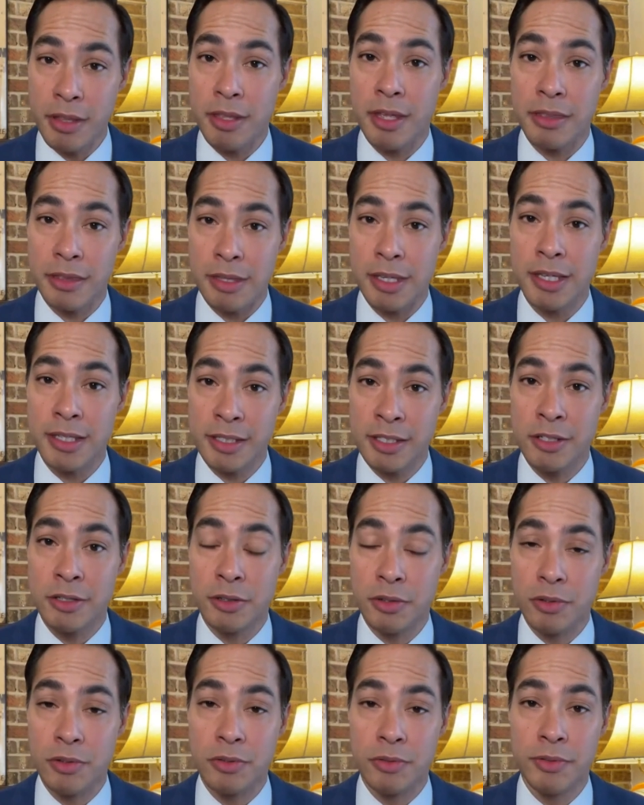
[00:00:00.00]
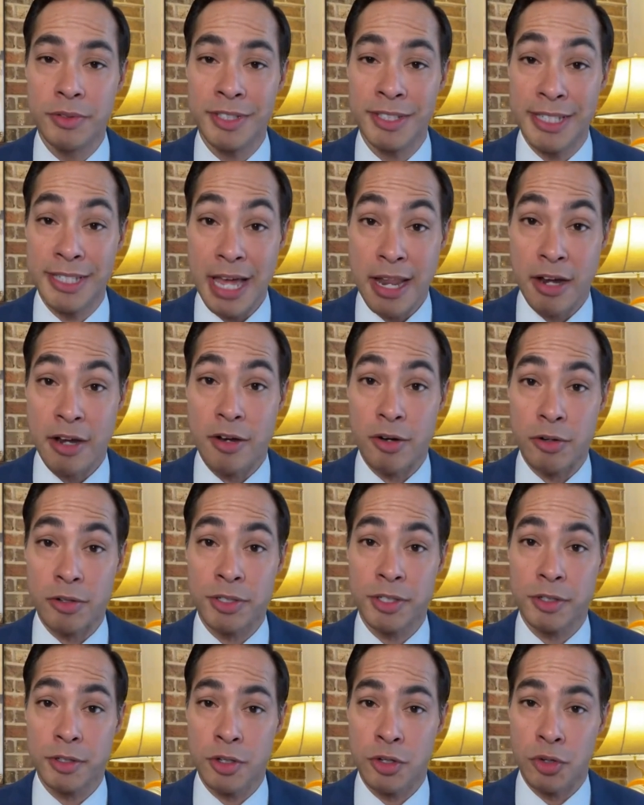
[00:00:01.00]
that these two
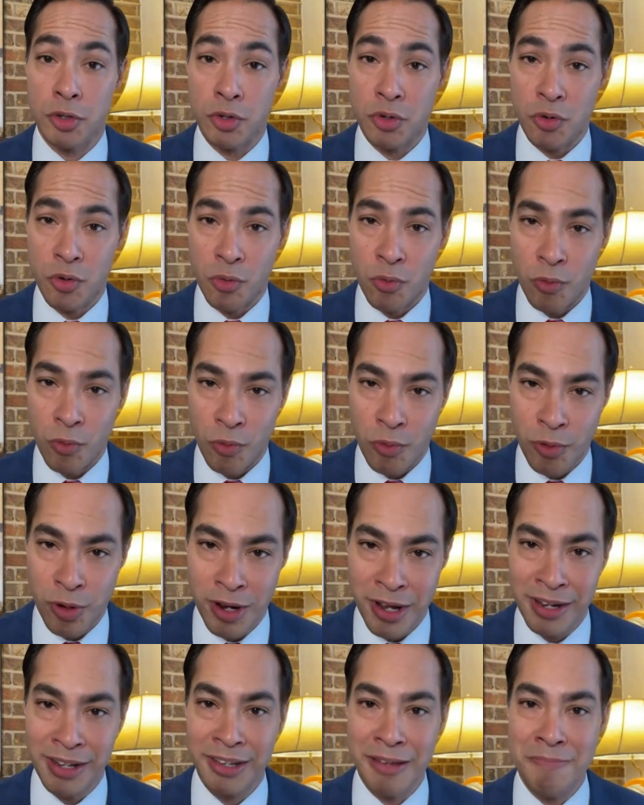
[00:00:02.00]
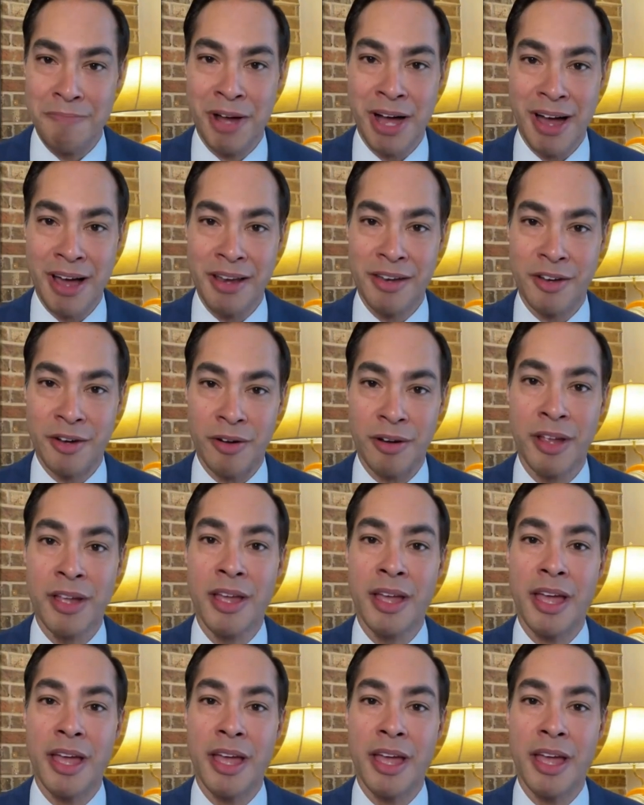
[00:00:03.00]
senators should really ponder.